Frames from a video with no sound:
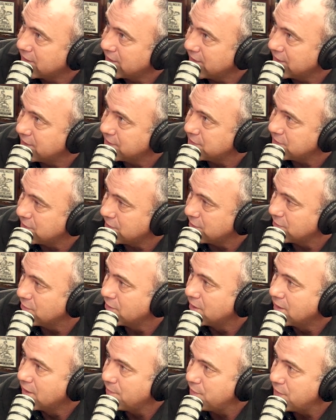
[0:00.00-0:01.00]
it is
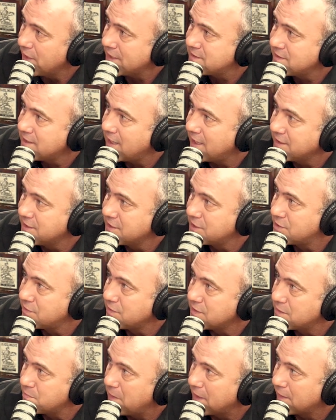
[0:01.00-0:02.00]
you. That's not
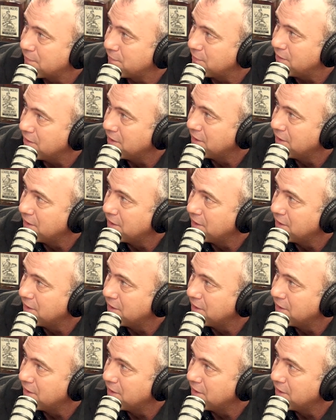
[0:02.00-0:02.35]
disrespectful.